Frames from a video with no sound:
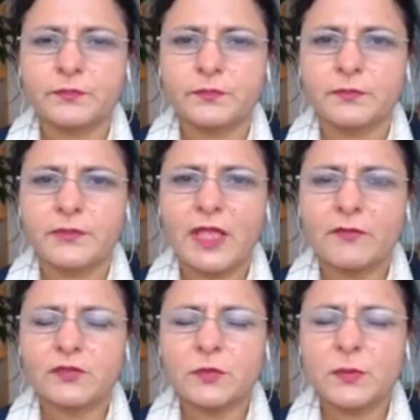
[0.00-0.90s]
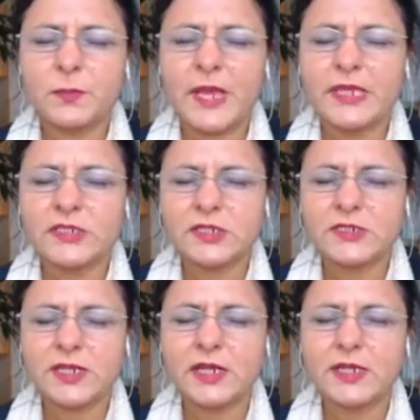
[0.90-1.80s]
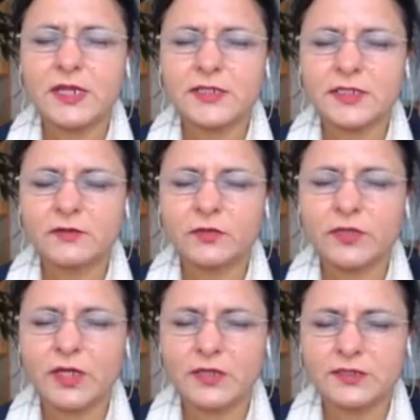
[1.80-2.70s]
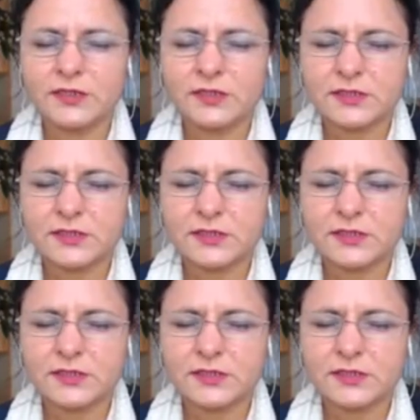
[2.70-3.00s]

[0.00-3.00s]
You have to be patient and listen for the answers.